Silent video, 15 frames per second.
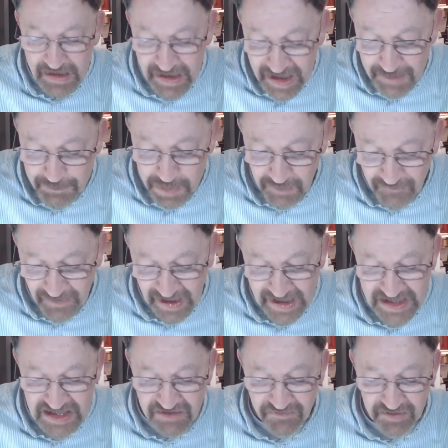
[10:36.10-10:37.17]
It
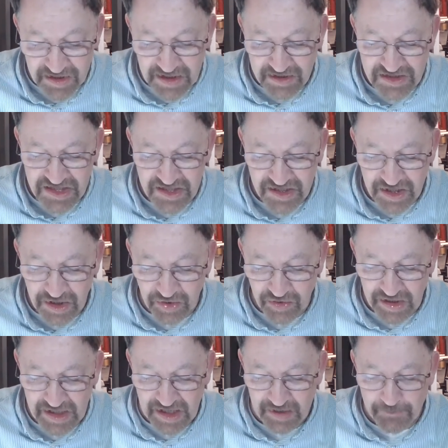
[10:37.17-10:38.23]
provides for their
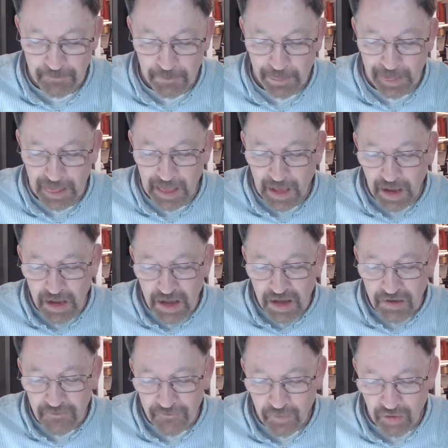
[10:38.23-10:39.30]
security
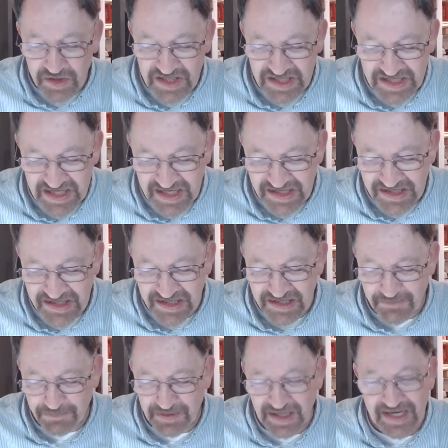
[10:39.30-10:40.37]
foresees and
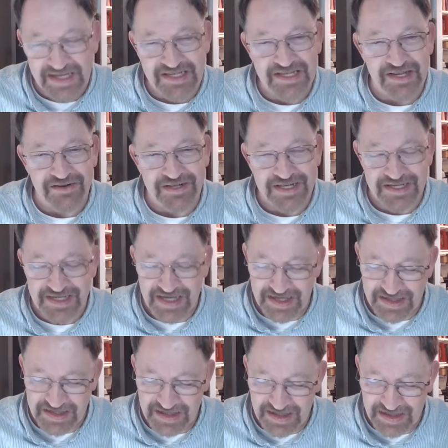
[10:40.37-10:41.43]
supplies their
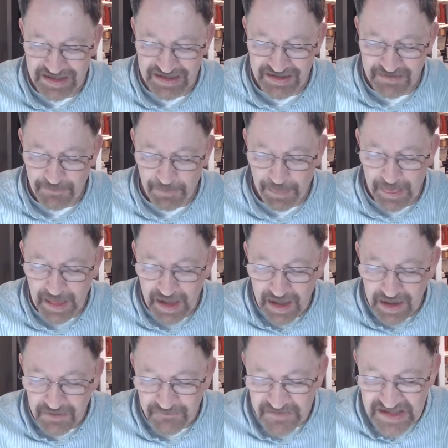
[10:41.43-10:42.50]
necessities,
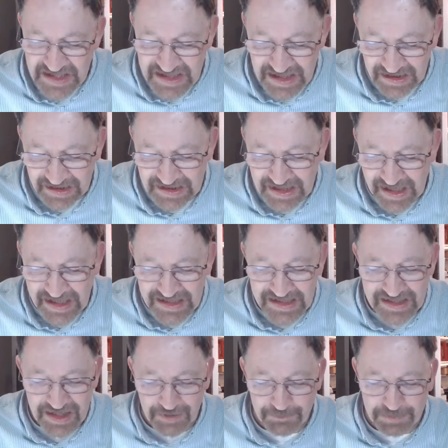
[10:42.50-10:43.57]
facilitates
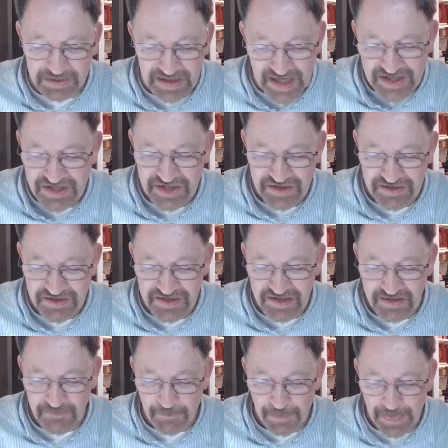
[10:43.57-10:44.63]
their
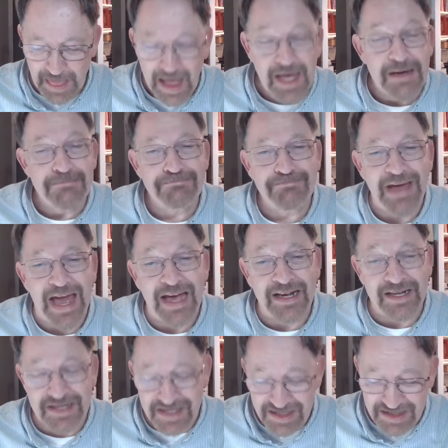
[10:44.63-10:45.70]
pleasures,
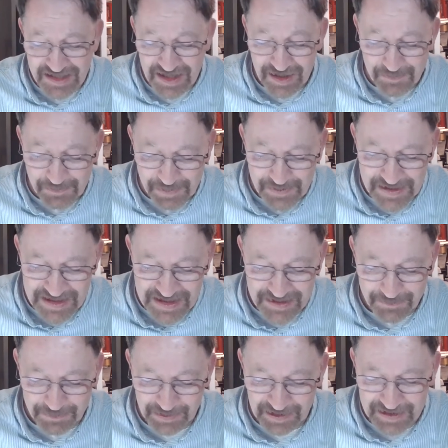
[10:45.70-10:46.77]
manages their
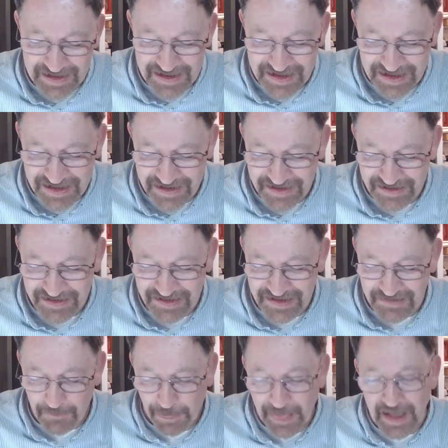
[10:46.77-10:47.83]
principal concerns,